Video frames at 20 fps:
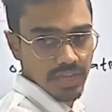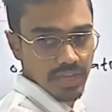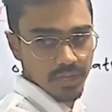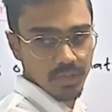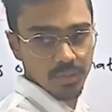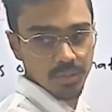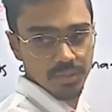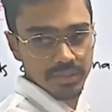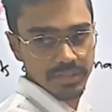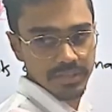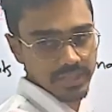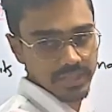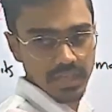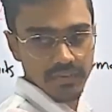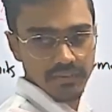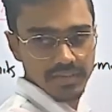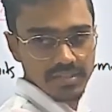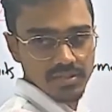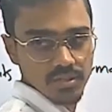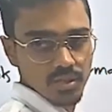It covers
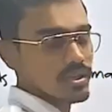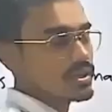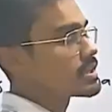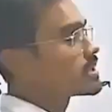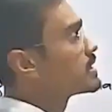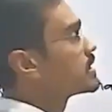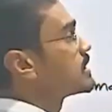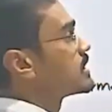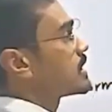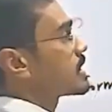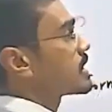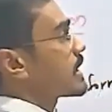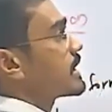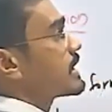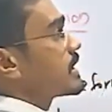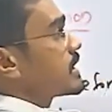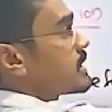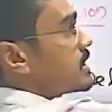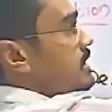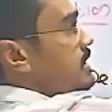all, right?
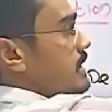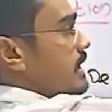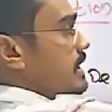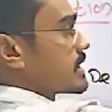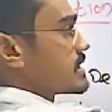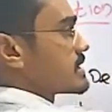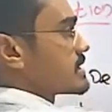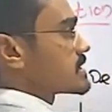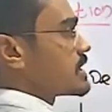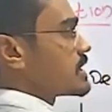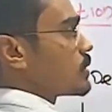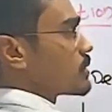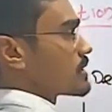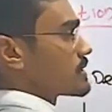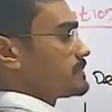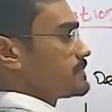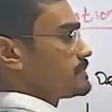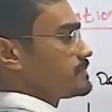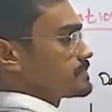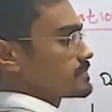Take this down,
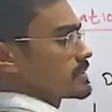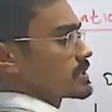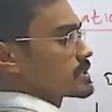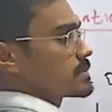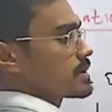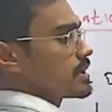this part.